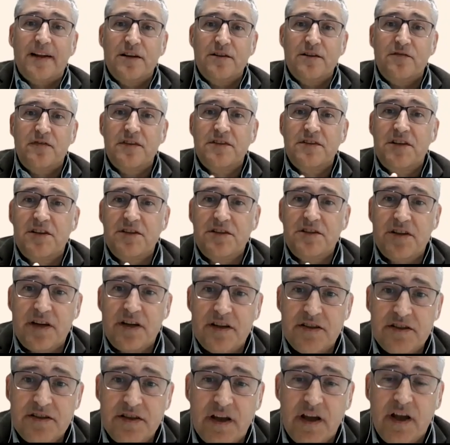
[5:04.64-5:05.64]
and
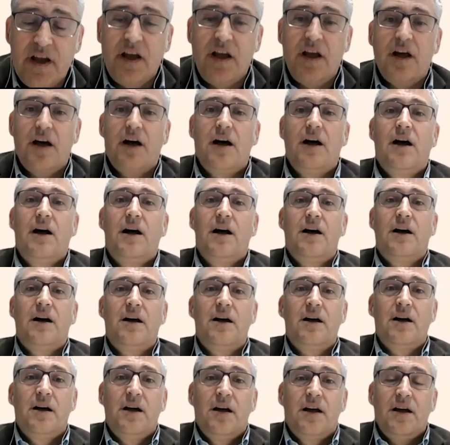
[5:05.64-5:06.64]
physicians,
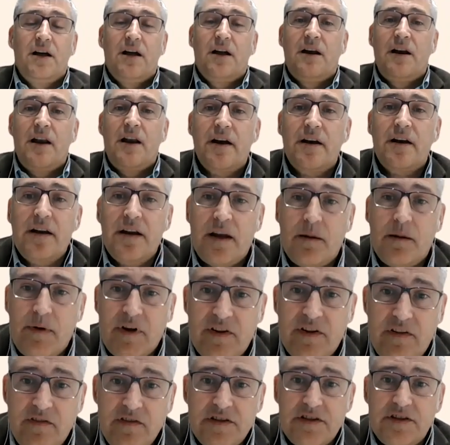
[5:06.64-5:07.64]
learning
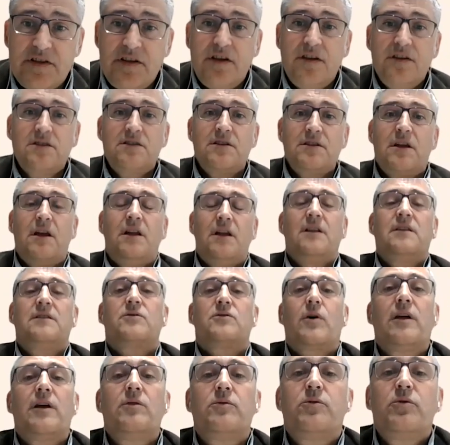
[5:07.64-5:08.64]
about the disease and
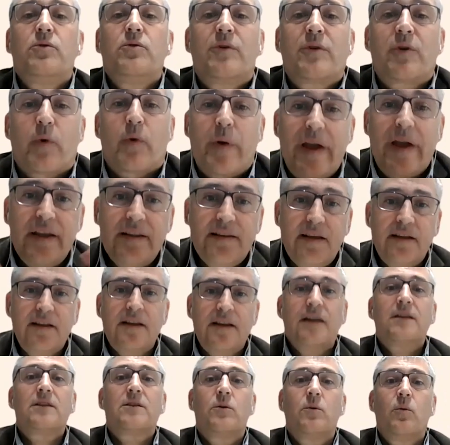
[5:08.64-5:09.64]
try to create a
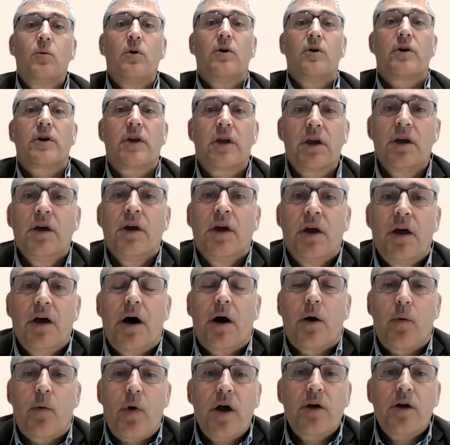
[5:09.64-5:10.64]
network
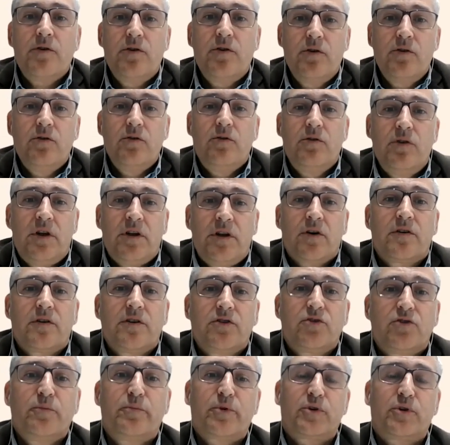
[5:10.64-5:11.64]
around you in
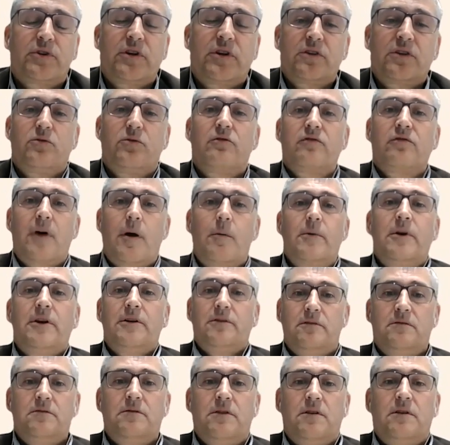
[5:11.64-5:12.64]
order to protect your
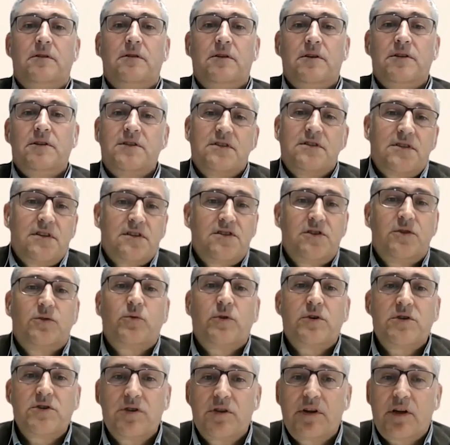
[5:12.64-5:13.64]
family. This is the
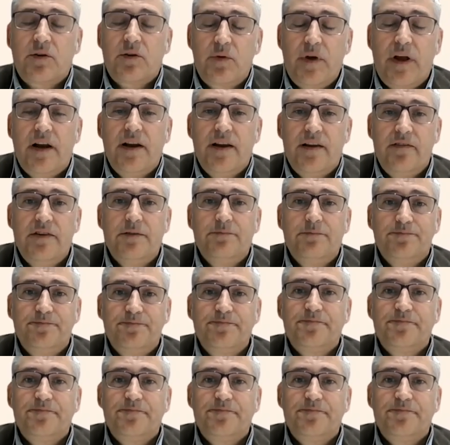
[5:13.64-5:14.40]
situation that we are living.